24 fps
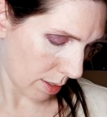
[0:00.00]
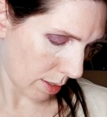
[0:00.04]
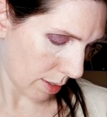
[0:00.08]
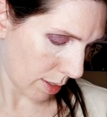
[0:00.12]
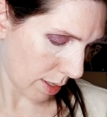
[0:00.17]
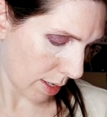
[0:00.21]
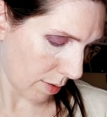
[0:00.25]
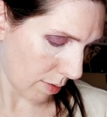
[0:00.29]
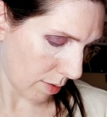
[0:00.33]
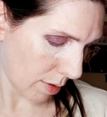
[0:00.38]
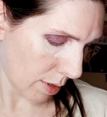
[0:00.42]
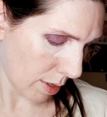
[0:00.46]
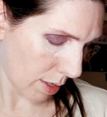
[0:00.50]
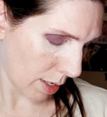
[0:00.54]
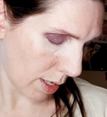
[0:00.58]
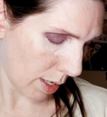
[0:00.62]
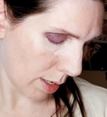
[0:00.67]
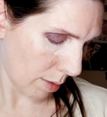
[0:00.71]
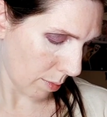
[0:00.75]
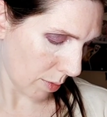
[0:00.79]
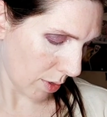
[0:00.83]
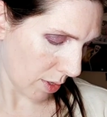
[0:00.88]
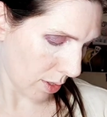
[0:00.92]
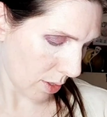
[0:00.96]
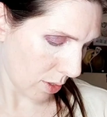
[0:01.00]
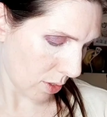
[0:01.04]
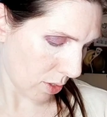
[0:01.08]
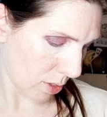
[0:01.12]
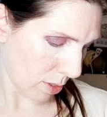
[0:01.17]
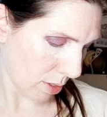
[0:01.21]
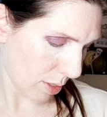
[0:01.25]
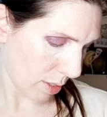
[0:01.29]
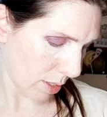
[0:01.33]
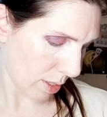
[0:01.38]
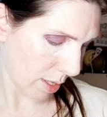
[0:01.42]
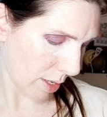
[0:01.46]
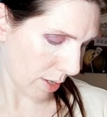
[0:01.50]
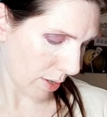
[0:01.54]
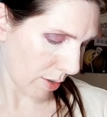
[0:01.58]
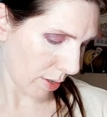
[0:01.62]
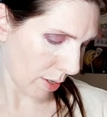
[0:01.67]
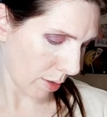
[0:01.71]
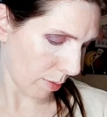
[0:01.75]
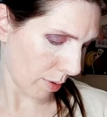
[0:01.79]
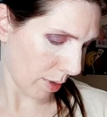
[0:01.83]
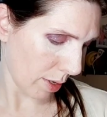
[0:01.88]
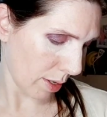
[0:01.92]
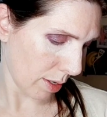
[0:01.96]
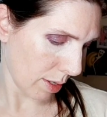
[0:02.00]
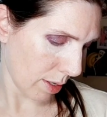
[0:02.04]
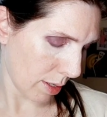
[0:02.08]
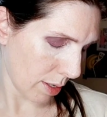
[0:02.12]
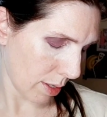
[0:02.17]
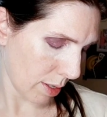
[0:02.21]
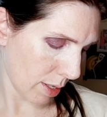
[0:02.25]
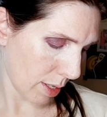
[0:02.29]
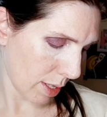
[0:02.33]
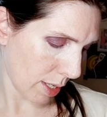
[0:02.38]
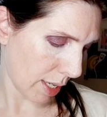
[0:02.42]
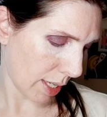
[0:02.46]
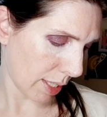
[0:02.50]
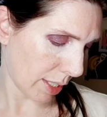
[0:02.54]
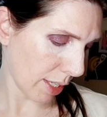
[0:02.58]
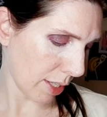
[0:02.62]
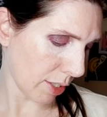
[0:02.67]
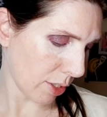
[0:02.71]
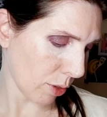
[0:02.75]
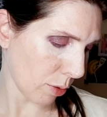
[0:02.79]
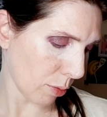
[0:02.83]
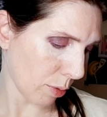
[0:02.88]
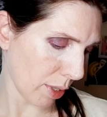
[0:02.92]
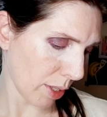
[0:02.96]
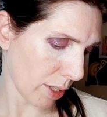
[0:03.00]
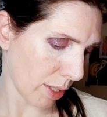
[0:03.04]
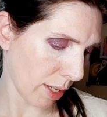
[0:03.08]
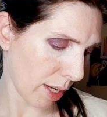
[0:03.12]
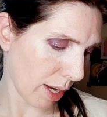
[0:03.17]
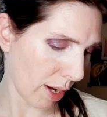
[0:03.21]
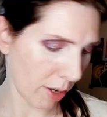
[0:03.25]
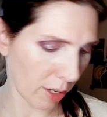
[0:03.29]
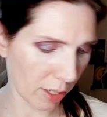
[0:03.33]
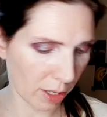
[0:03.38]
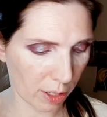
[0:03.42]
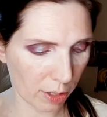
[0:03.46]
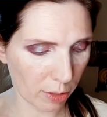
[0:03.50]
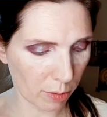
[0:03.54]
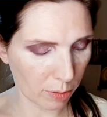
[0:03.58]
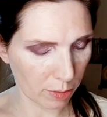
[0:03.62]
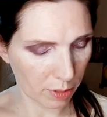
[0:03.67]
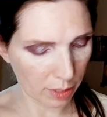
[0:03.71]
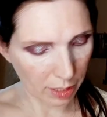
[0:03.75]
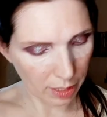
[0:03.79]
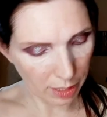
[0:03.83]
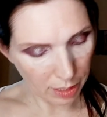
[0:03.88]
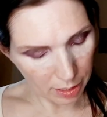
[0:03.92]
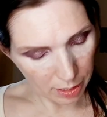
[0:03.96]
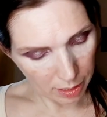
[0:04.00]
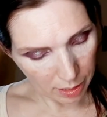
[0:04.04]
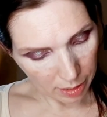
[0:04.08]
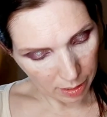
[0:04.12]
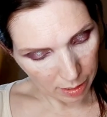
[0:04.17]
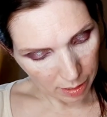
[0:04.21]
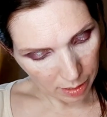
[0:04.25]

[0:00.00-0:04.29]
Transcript: Does it have the name on there anywhere? It tells you where to, how to use it.